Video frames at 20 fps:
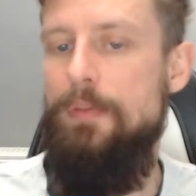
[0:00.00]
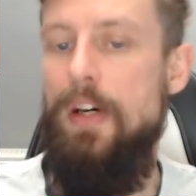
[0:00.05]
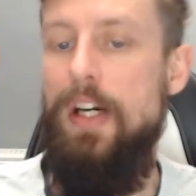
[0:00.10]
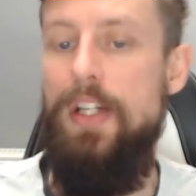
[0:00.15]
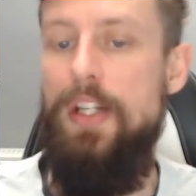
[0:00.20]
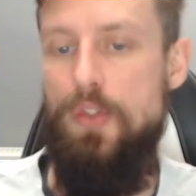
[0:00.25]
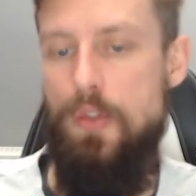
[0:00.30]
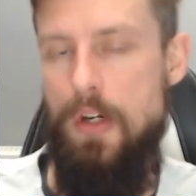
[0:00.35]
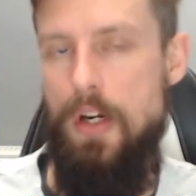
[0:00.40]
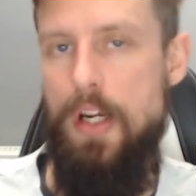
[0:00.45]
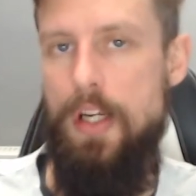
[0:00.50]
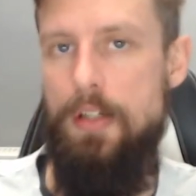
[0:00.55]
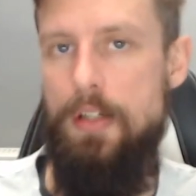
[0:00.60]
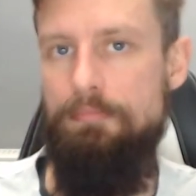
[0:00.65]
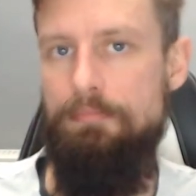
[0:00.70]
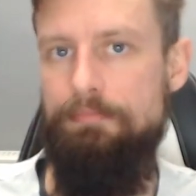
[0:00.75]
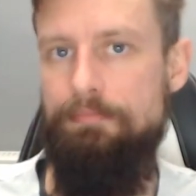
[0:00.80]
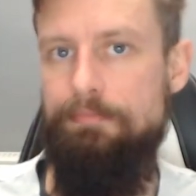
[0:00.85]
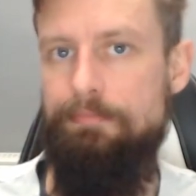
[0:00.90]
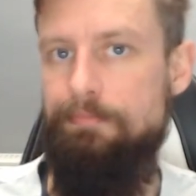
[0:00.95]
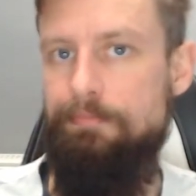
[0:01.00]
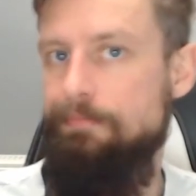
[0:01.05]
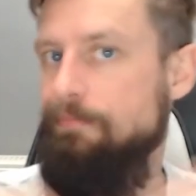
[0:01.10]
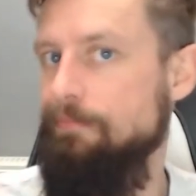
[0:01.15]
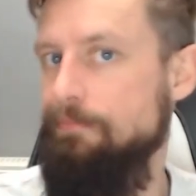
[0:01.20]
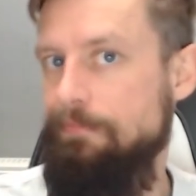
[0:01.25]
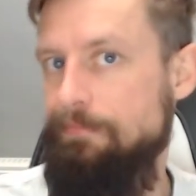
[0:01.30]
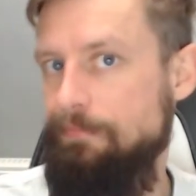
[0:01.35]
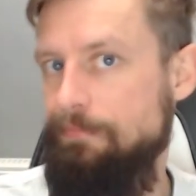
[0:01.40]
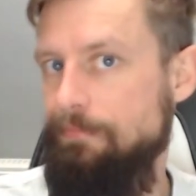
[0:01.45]
I had tried.
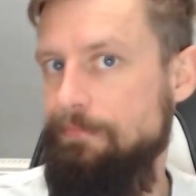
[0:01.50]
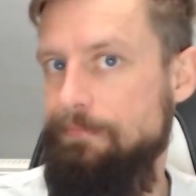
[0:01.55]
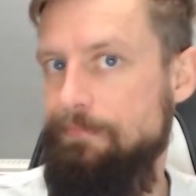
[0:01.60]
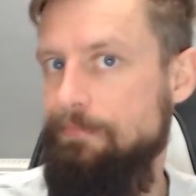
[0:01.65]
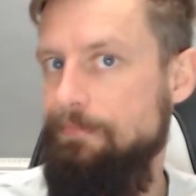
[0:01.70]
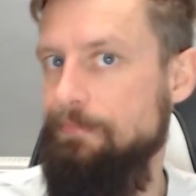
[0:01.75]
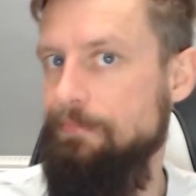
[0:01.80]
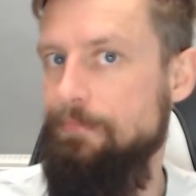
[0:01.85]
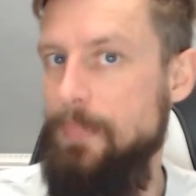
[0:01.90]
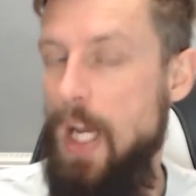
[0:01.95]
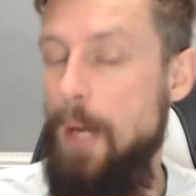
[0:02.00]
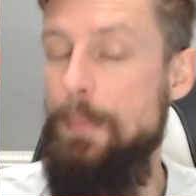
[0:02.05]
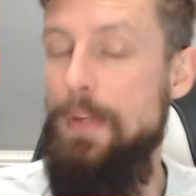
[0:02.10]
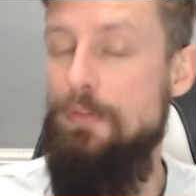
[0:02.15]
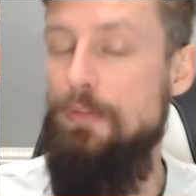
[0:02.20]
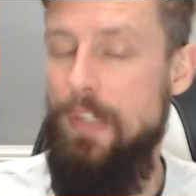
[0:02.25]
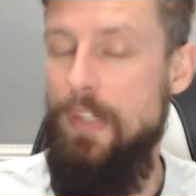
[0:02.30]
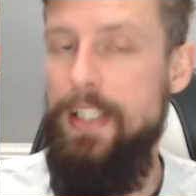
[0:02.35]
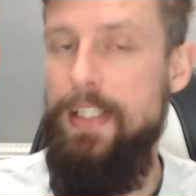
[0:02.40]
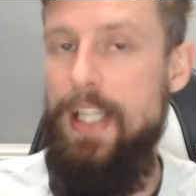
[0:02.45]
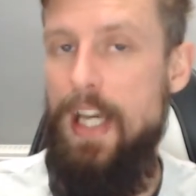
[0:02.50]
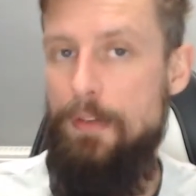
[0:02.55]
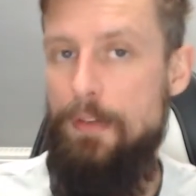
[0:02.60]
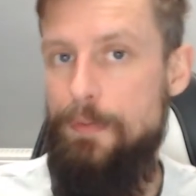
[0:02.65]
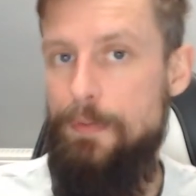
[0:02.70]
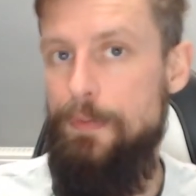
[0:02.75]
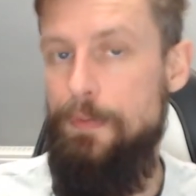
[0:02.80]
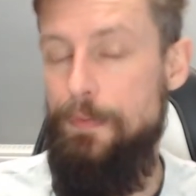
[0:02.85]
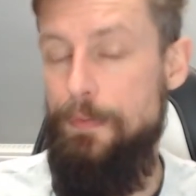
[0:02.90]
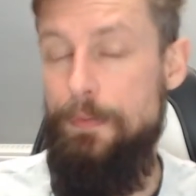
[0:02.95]
I mean, read that
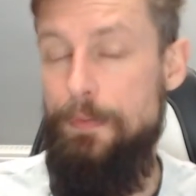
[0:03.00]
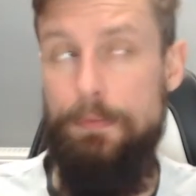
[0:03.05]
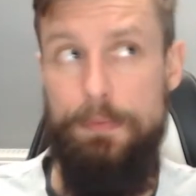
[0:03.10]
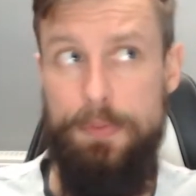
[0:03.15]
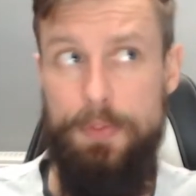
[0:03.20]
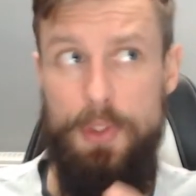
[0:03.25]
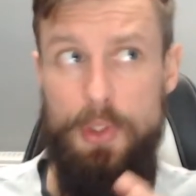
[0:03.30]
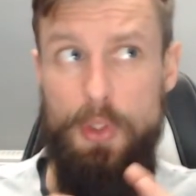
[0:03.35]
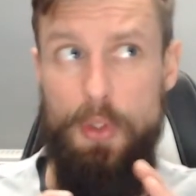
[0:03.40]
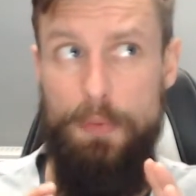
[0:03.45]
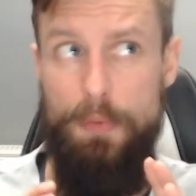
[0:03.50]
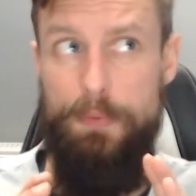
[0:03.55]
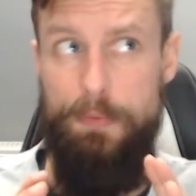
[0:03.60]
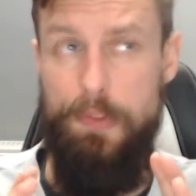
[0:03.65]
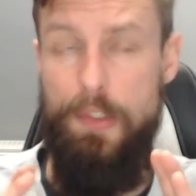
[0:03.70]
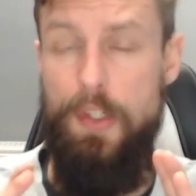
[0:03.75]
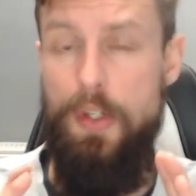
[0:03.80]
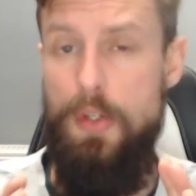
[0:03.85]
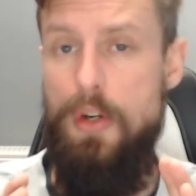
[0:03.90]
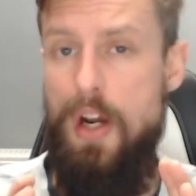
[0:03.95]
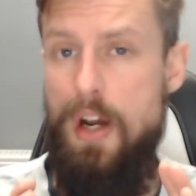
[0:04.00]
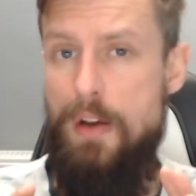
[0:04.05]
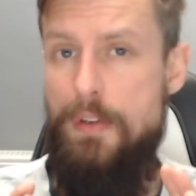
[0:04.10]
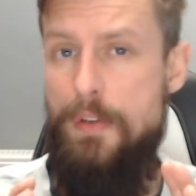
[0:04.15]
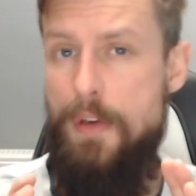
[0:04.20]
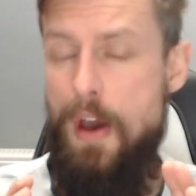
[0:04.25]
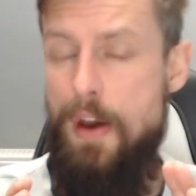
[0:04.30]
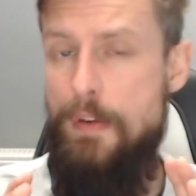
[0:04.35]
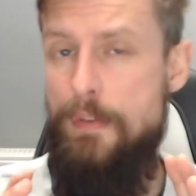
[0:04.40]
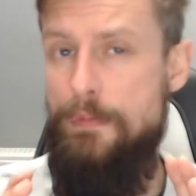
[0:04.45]
sort of through
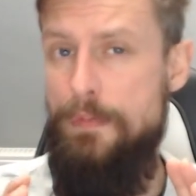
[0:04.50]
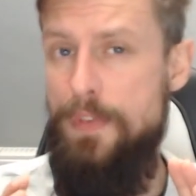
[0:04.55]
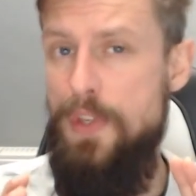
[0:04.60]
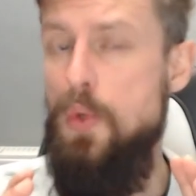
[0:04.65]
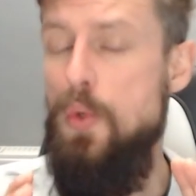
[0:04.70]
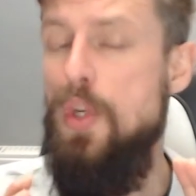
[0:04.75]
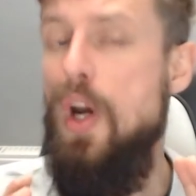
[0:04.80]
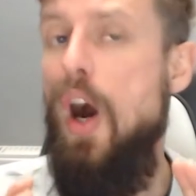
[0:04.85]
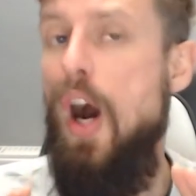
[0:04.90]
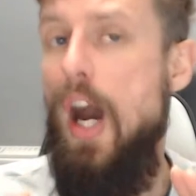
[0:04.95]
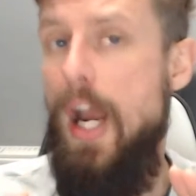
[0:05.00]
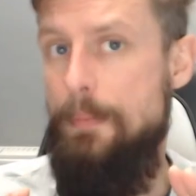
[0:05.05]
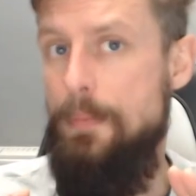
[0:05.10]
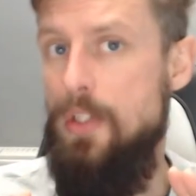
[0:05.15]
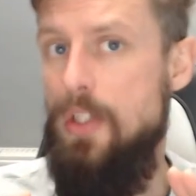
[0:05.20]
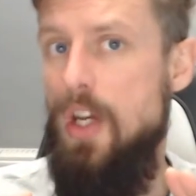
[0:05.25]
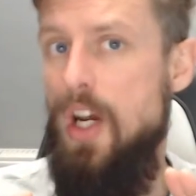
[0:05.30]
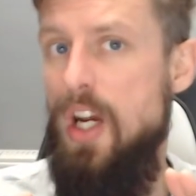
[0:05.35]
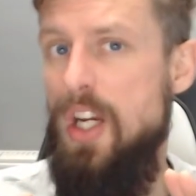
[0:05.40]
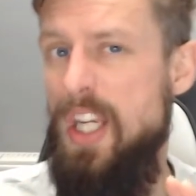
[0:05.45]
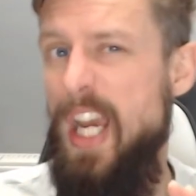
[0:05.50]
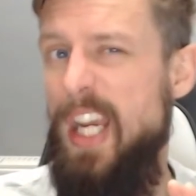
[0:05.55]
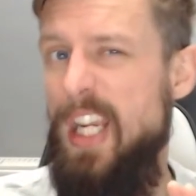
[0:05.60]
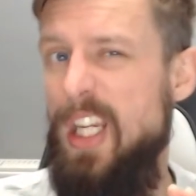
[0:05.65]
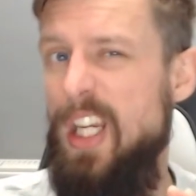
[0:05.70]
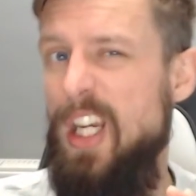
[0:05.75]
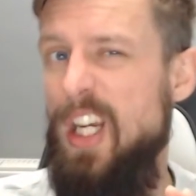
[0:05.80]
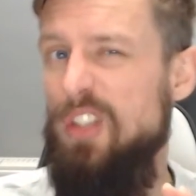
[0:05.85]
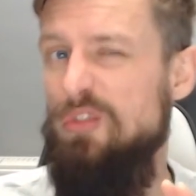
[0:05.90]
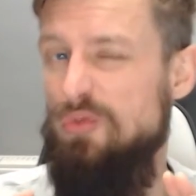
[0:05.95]
a few times, okay?
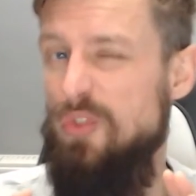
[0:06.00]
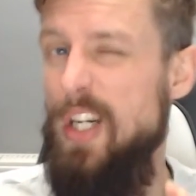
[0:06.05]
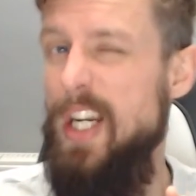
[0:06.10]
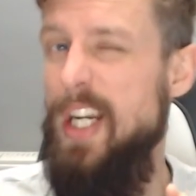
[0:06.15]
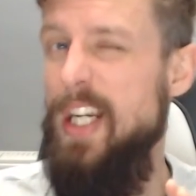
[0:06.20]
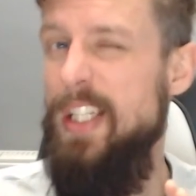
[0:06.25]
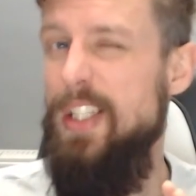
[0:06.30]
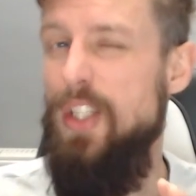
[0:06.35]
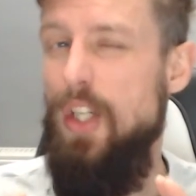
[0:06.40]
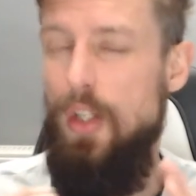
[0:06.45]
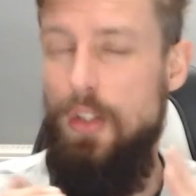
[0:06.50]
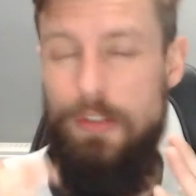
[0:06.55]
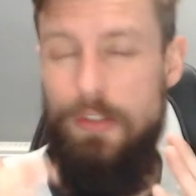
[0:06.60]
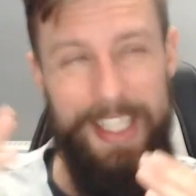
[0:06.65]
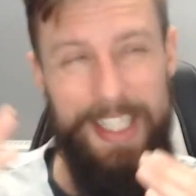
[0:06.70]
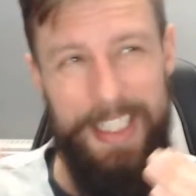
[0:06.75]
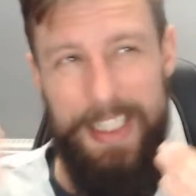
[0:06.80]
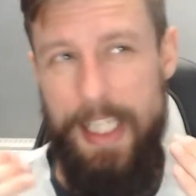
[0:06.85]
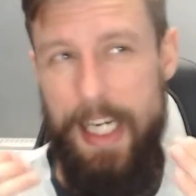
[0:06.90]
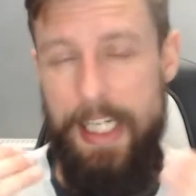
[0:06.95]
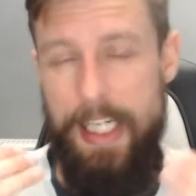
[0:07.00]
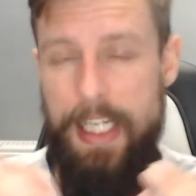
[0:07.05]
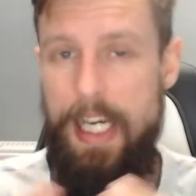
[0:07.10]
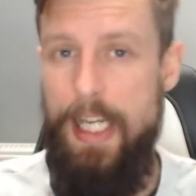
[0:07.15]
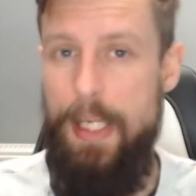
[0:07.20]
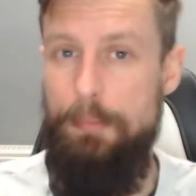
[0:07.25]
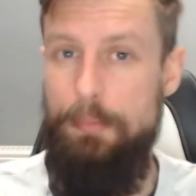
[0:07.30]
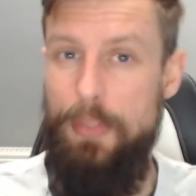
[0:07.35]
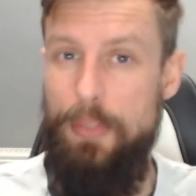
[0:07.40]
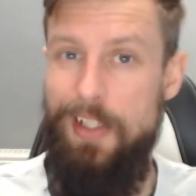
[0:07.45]
Really take that
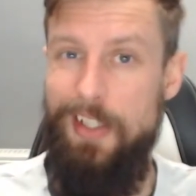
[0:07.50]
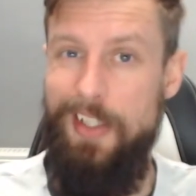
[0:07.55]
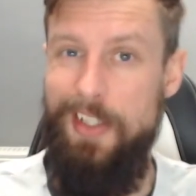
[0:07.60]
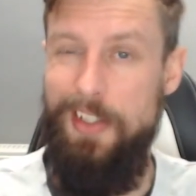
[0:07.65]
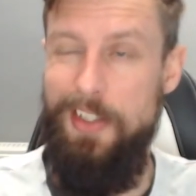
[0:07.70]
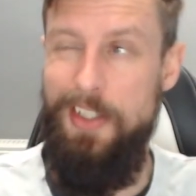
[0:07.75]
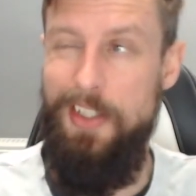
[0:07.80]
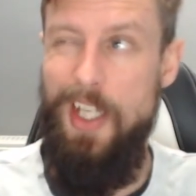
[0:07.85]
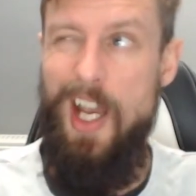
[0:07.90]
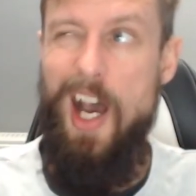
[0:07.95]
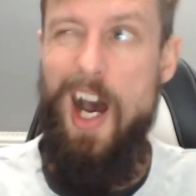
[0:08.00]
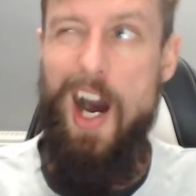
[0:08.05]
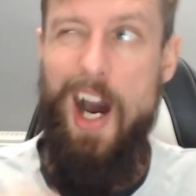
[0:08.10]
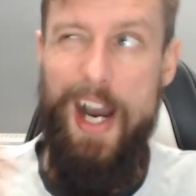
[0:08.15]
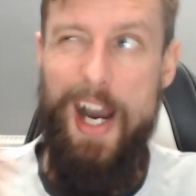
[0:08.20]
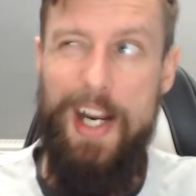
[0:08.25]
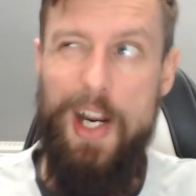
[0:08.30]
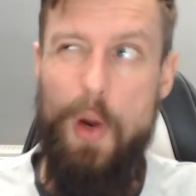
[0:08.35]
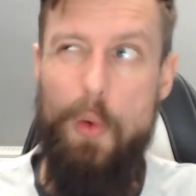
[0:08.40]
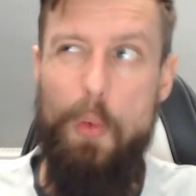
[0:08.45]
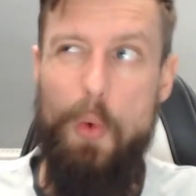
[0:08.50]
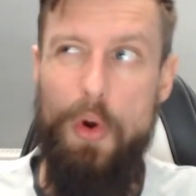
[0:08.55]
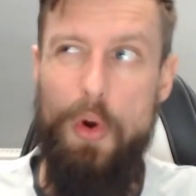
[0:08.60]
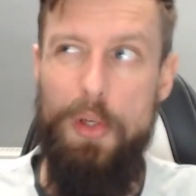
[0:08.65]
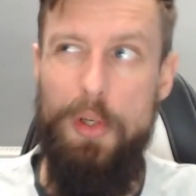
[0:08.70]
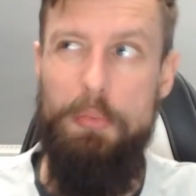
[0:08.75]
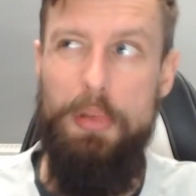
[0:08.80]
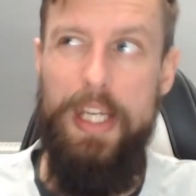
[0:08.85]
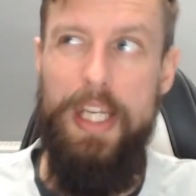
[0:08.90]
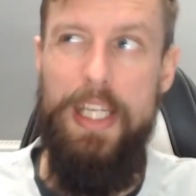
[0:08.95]
in, because I don't want
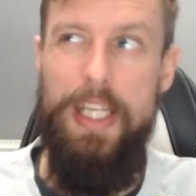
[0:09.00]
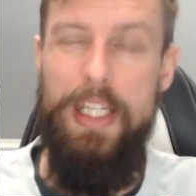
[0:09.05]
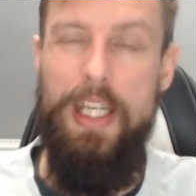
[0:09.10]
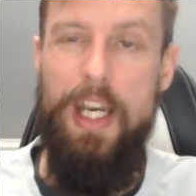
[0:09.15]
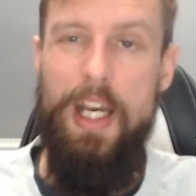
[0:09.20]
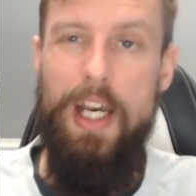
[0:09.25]
to be